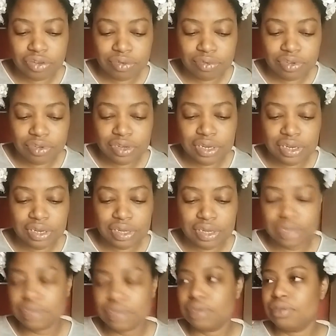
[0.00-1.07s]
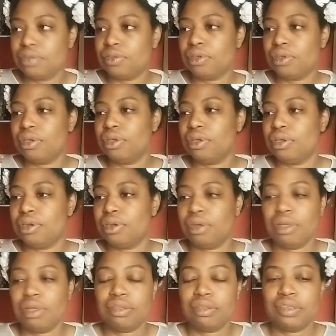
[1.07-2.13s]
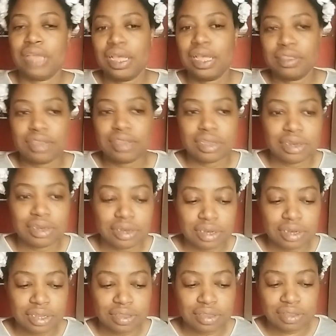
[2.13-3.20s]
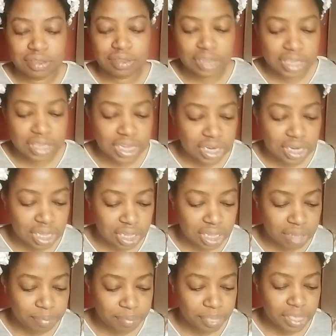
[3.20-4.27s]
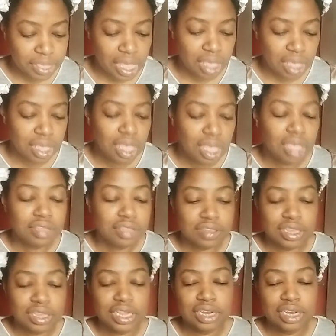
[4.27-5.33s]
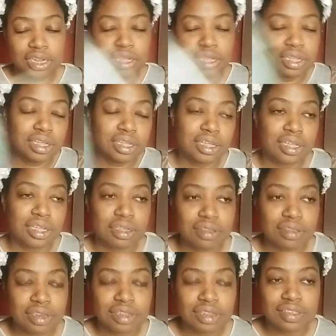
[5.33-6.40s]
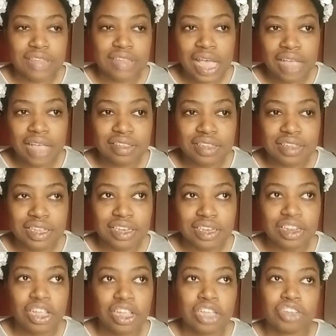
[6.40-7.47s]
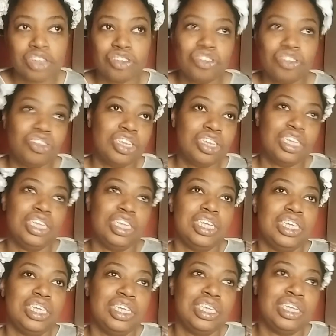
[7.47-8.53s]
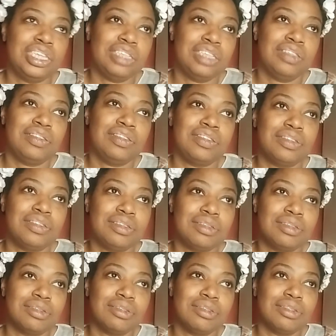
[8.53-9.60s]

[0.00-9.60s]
She is an assassin. Selena? Yeah. Selena is an assassin. She is